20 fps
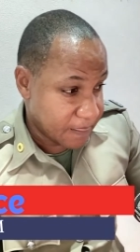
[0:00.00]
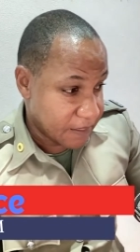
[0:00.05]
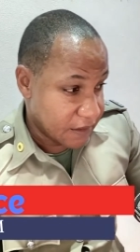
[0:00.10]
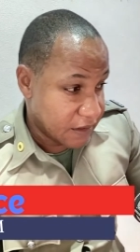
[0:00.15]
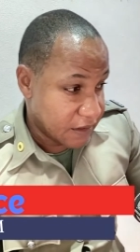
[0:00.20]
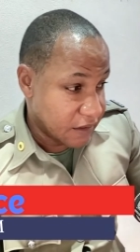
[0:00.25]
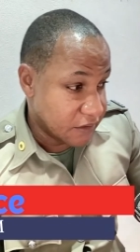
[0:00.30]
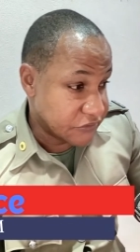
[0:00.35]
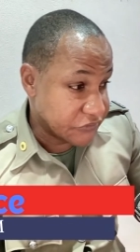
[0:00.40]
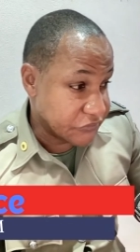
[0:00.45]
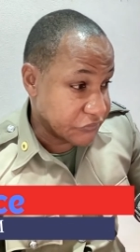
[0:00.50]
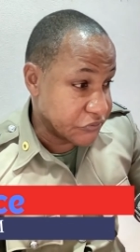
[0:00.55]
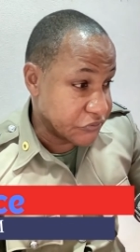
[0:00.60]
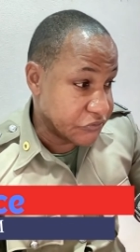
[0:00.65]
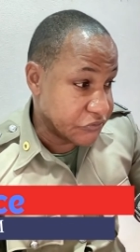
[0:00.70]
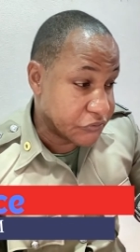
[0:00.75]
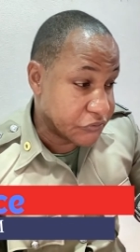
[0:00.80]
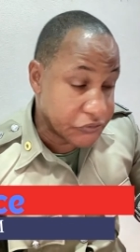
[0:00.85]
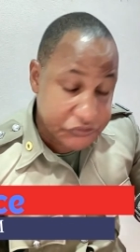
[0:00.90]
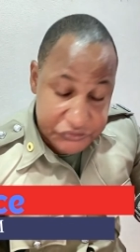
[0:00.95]
So you
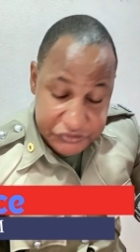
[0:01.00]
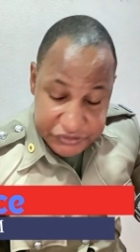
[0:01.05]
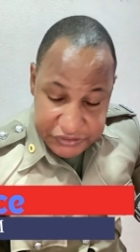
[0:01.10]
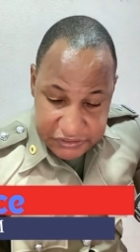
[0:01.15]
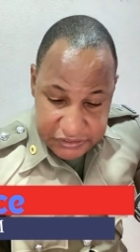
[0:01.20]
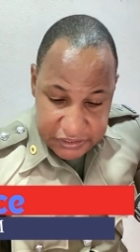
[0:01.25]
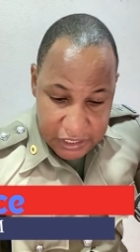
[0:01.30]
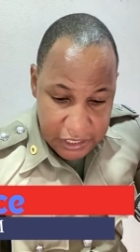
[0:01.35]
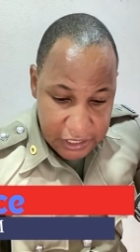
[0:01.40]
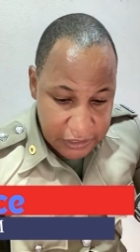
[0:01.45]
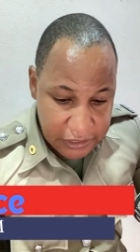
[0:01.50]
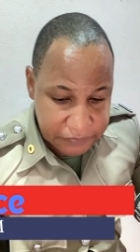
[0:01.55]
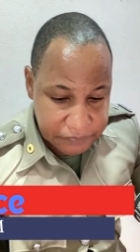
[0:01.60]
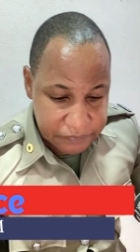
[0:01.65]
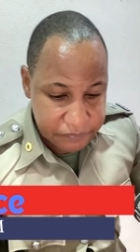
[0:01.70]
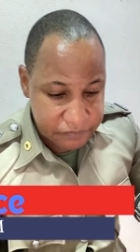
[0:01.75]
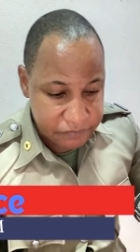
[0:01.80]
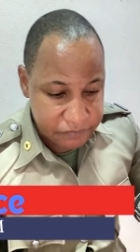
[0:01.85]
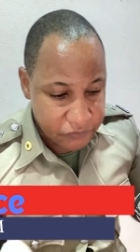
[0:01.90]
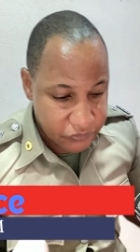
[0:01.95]
go to the
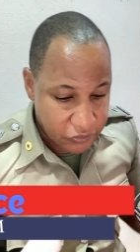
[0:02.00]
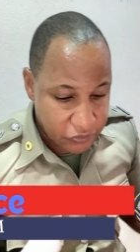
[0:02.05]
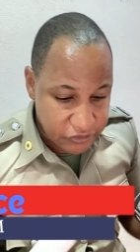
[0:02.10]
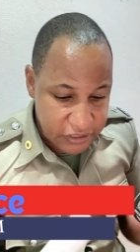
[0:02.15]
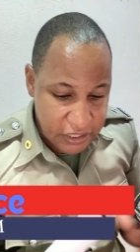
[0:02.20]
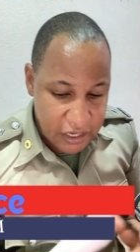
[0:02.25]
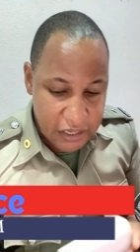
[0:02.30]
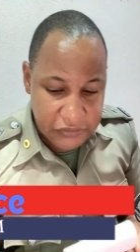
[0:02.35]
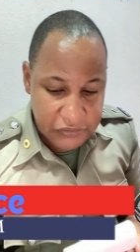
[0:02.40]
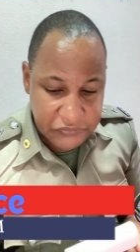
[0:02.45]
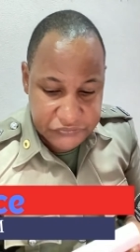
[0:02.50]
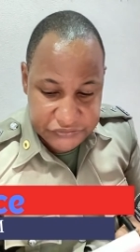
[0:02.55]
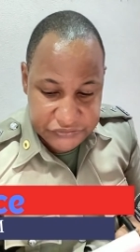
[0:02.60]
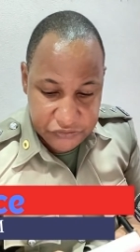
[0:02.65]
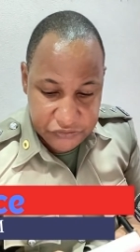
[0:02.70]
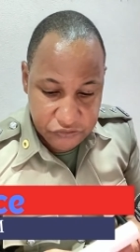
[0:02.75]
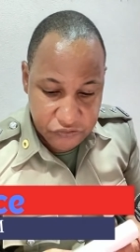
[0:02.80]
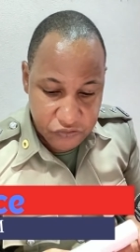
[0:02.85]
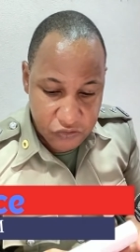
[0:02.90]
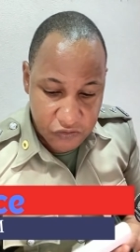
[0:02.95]
courthouse, the
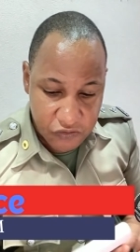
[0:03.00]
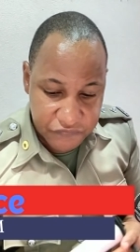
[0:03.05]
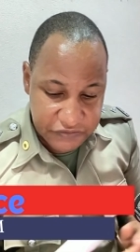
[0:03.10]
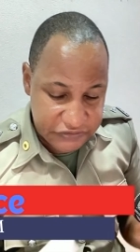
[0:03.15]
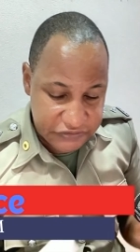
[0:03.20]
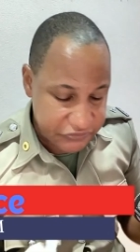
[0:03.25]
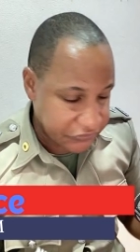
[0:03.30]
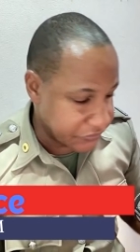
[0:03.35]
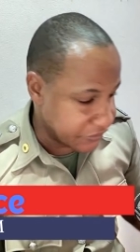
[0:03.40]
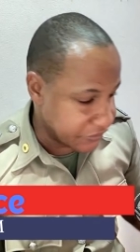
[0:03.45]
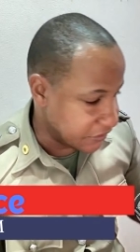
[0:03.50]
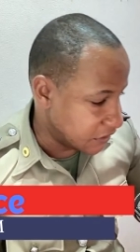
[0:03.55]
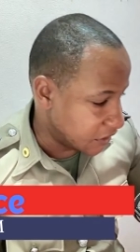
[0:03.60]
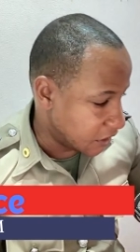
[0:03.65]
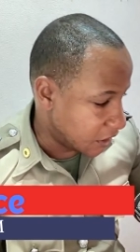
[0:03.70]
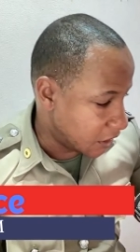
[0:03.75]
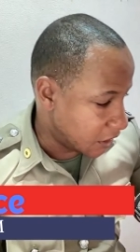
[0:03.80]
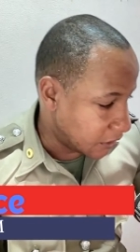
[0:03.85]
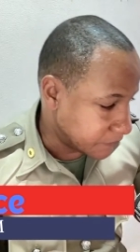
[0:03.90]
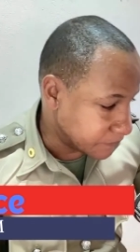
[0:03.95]
court office, or the
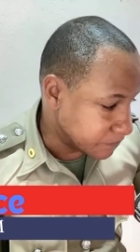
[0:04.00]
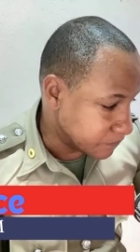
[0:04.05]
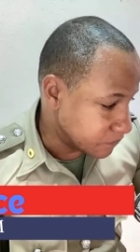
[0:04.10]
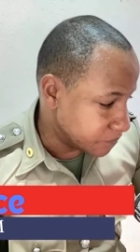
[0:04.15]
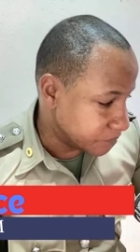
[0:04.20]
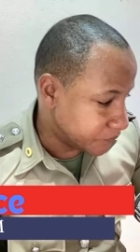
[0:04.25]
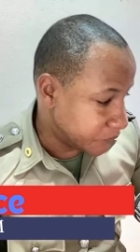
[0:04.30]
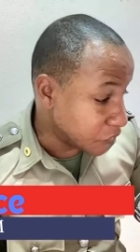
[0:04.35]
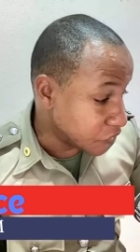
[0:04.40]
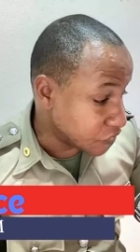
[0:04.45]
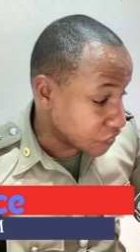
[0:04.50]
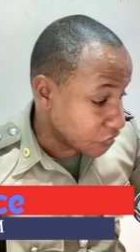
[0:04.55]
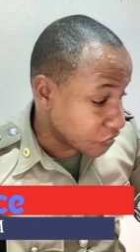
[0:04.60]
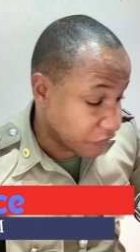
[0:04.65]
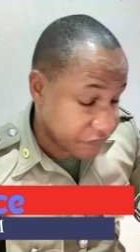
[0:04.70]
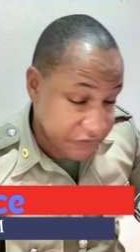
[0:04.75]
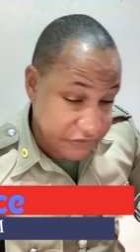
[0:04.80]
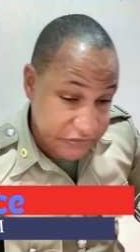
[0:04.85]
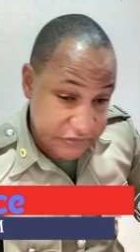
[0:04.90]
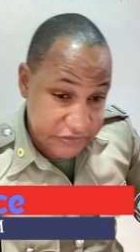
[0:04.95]
post
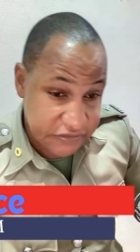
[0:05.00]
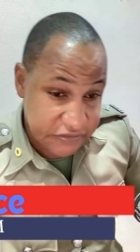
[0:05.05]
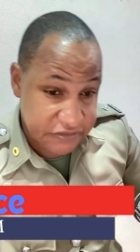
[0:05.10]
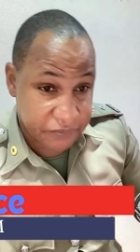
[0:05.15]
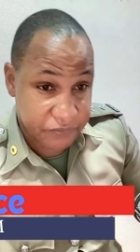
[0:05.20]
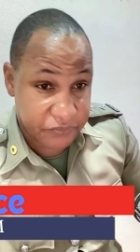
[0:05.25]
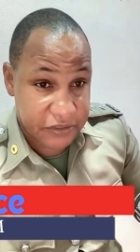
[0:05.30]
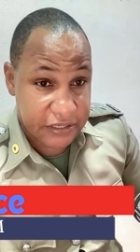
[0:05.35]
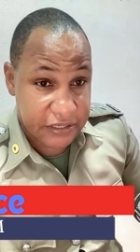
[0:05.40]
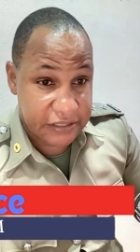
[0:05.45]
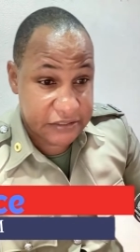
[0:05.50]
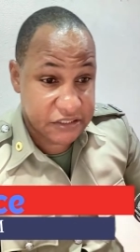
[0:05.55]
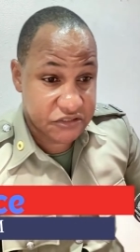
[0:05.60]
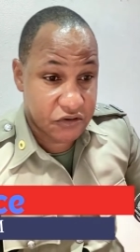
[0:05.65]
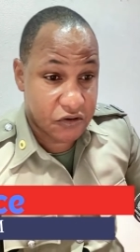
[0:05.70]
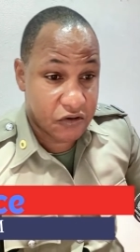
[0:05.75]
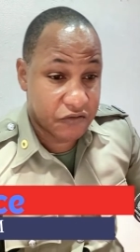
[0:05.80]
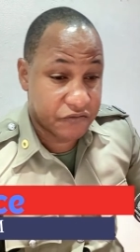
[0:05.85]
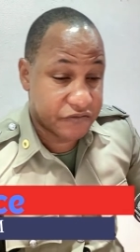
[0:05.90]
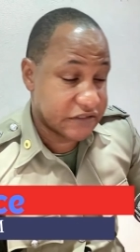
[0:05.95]
office, sub-collector's
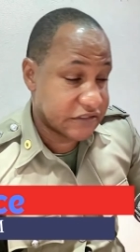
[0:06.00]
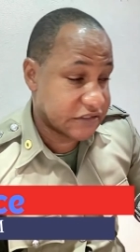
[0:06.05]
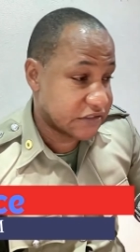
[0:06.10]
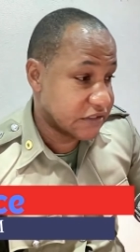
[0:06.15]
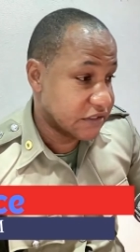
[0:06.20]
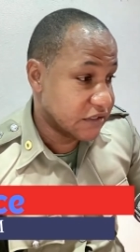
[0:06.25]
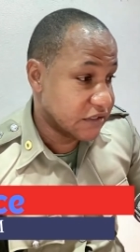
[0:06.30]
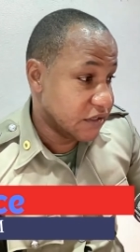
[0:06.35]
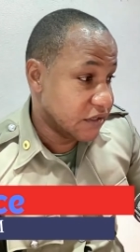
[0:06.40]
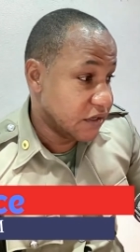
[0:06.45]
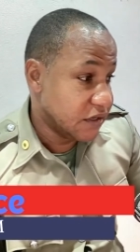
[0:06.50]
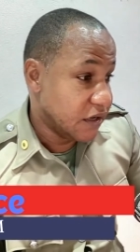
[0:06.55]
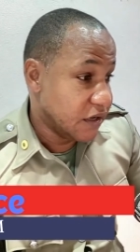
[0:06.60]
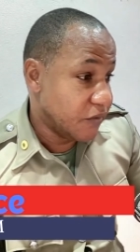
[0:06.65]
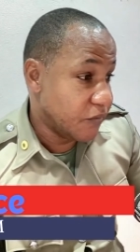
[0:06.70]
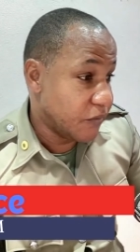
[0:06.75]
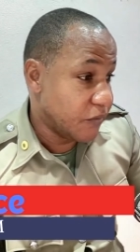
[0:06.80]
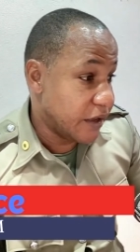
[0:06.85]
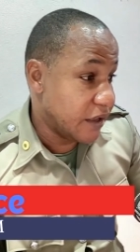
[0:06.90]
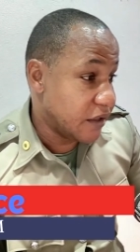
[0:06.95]
office,
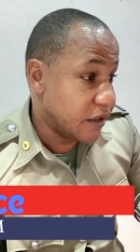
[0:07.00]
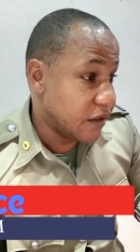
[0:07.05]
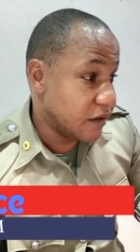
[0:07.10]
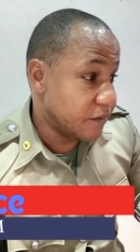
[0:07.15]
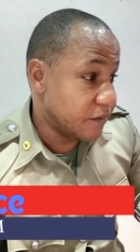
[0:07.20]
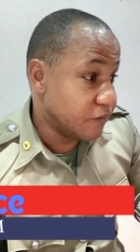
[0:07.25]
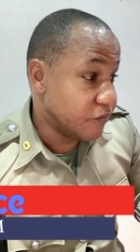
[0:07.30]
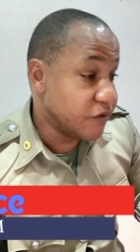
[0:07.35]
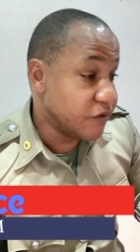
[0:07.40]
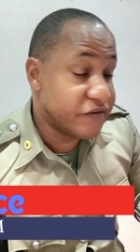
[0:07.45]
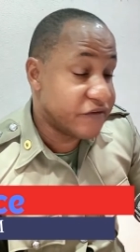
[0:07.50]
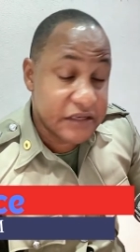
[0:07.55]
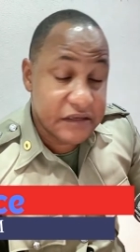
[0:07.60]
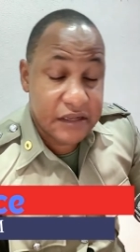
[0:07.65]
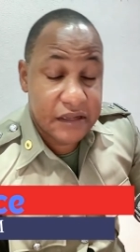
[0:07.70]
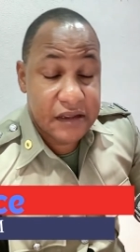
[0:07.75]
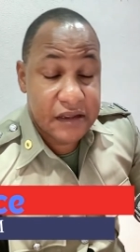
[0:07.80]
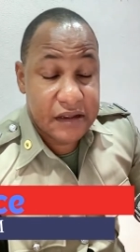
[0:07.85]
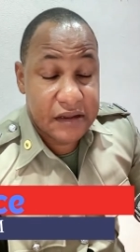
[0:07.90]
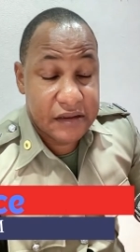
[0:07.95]
where
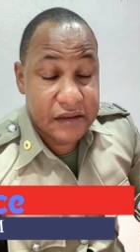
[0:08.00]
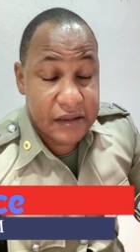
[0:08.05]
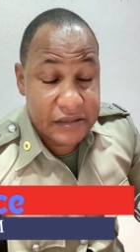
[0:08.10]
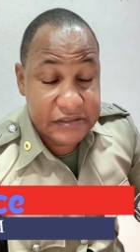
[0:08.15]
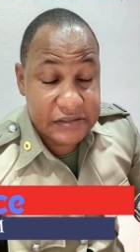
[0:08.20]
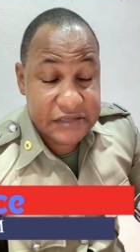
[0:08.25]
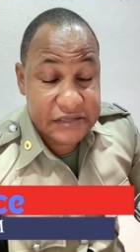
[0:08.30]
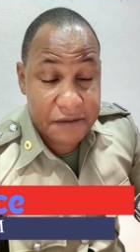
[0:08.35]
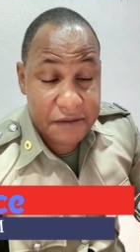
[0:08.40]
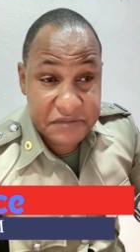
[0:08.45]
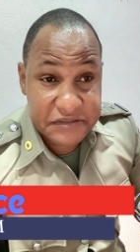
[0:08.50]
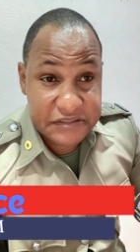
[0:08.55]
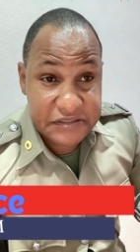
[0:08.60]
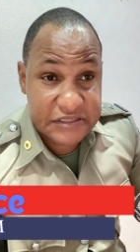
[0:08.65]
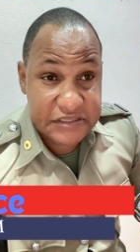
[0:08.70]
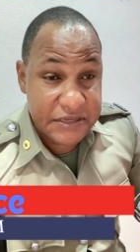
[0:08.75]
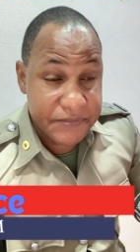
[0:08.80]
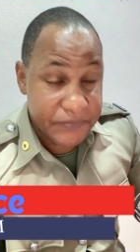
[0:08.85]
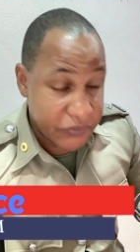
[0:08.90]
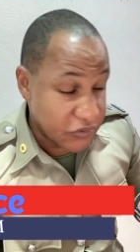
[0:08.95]
within the time
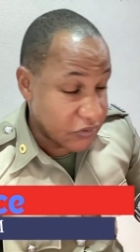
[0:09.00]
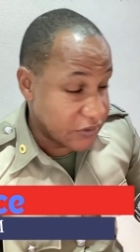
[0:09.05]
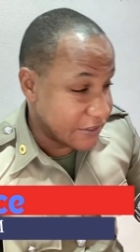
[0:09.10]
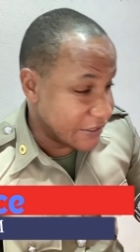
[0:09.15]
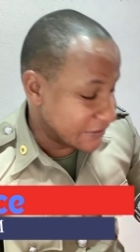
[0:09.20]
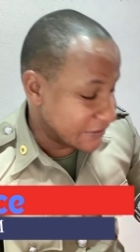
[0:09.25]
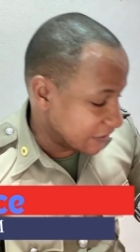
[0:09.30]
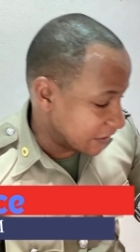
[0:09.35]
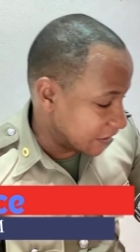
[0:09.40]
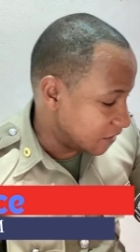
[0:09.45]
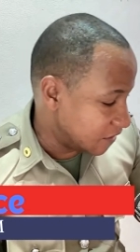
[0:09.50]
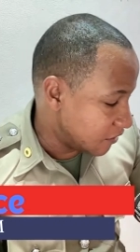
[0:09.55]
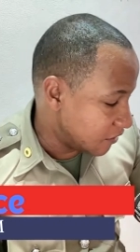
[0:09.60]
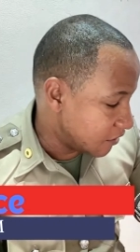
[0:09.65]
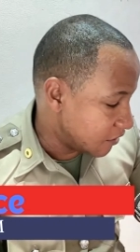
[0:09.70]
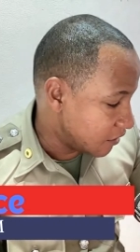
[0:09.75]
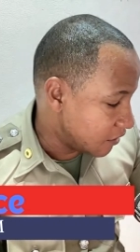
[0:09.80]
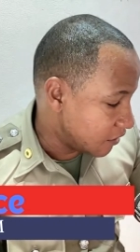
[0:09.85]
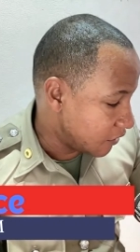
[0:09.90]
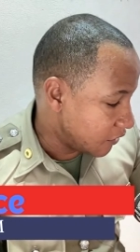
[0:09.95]
stipulated
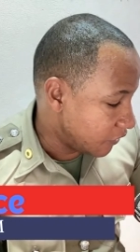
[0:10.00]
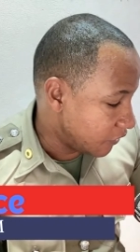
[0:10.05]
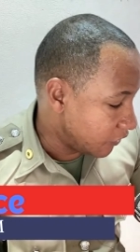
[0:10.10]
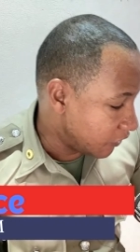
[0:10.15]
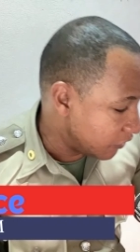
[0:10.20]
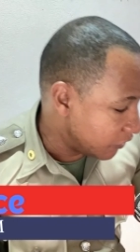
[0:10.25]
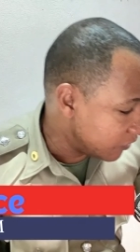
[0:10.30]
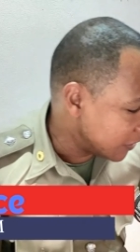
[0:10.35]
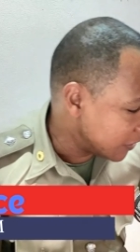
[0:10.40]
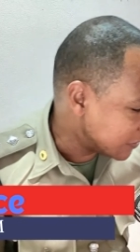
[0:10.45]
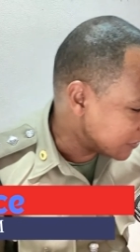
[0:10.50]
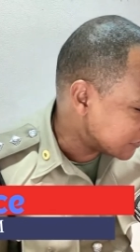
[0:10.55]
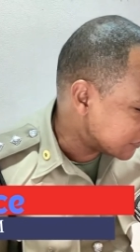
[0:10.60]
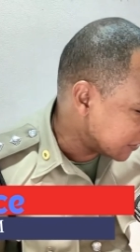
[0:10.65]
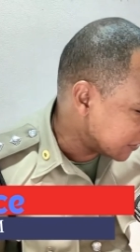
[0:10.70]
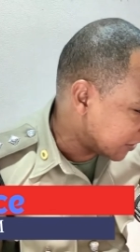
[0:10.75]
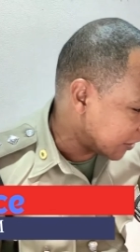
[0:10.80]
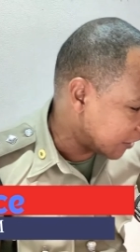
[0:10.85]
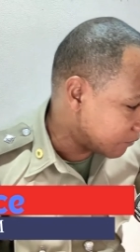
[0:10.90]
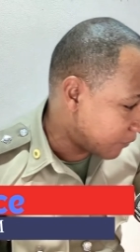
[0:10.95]
on the
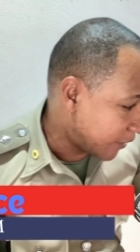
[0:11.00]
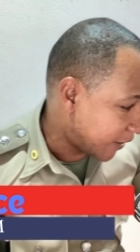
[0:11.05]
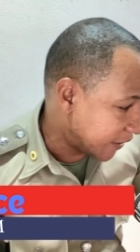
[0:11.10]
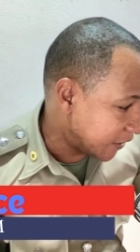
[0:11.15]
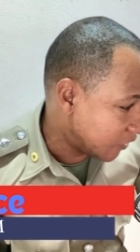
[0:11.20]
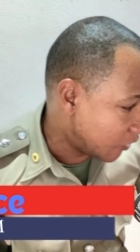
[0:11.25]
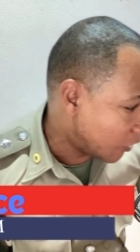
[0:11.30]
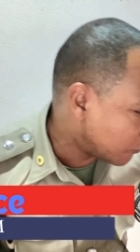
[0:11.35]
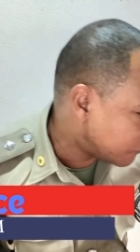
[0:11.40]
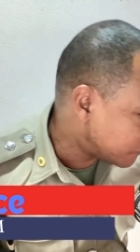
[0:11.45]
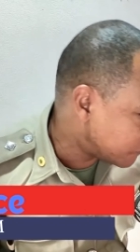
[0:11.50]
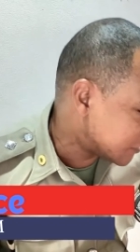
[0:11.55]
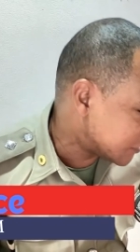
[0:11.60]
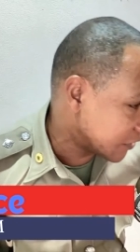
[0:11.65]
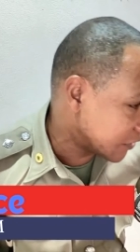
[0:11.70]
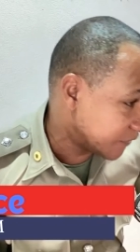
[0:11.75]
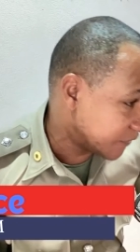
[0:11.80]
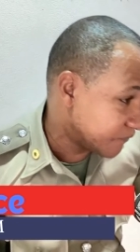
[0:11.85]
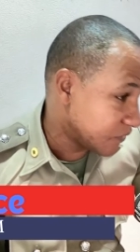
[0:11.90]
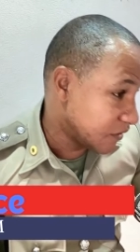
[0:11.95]
ticket by the officer,